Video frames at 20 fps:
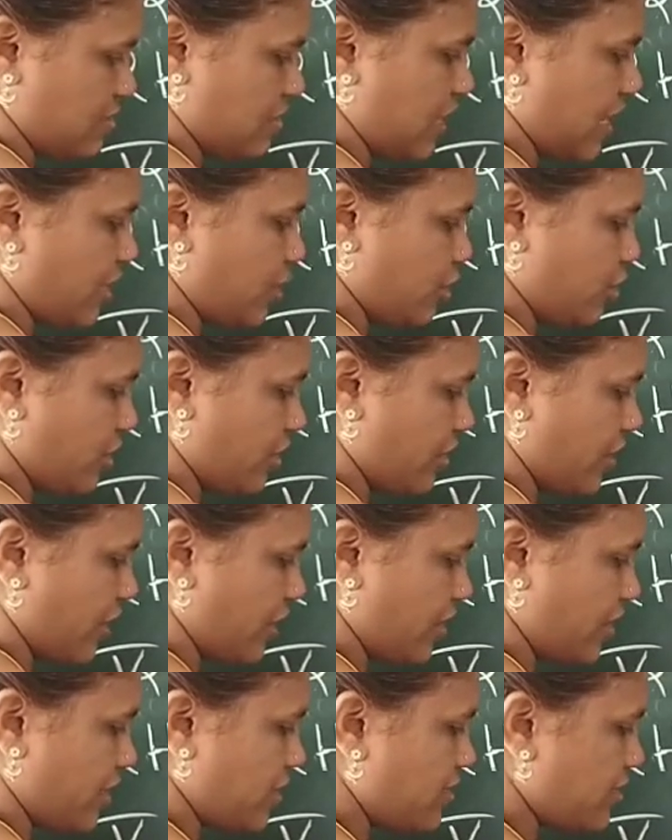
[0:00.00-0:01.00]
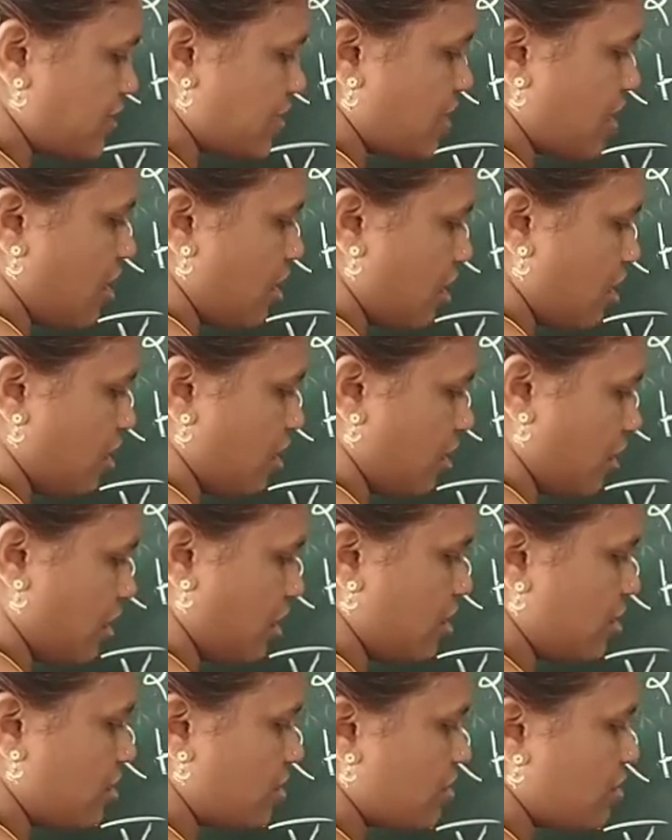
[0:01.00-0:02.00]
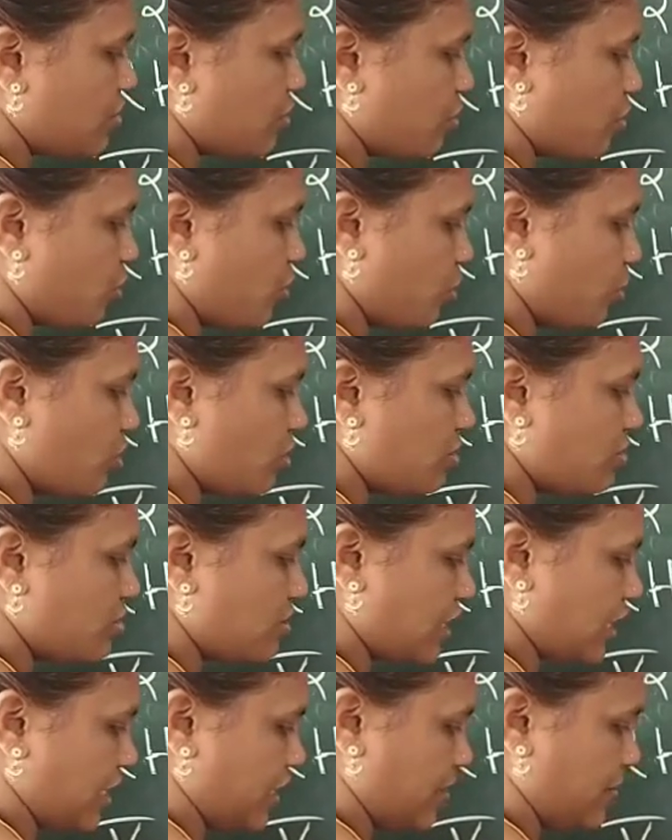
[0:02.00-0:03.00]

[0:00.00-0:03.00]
That you can write as RO3.